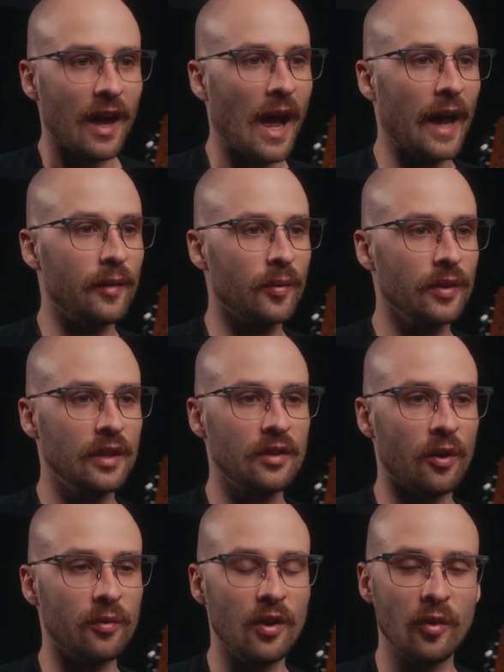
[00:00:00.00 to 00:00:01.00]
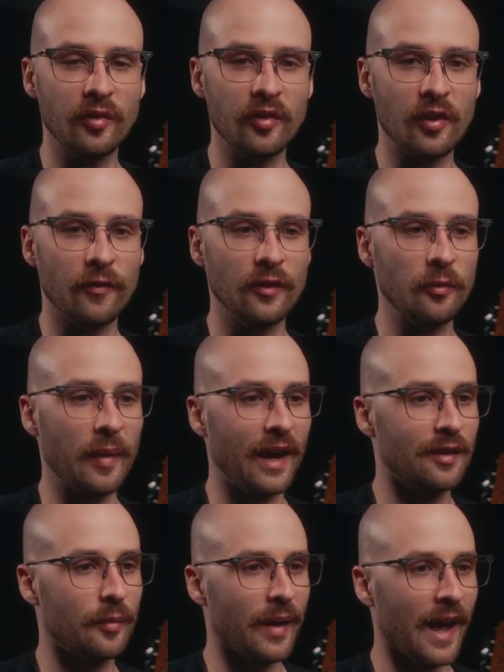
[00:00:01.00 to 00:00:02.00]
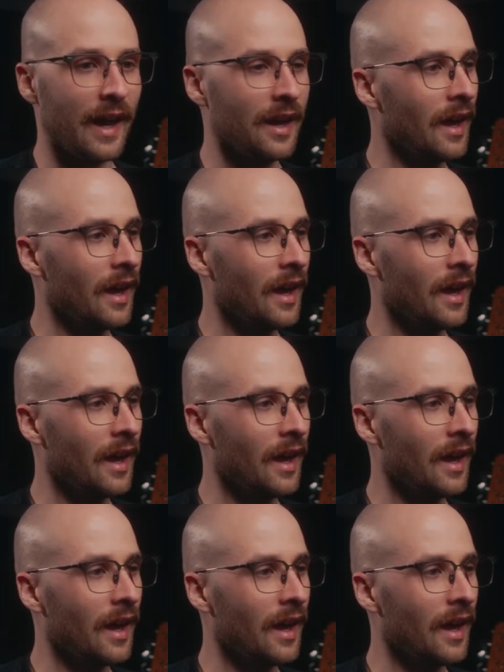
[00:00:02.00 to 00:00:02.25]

I really don't notice a difference back to back.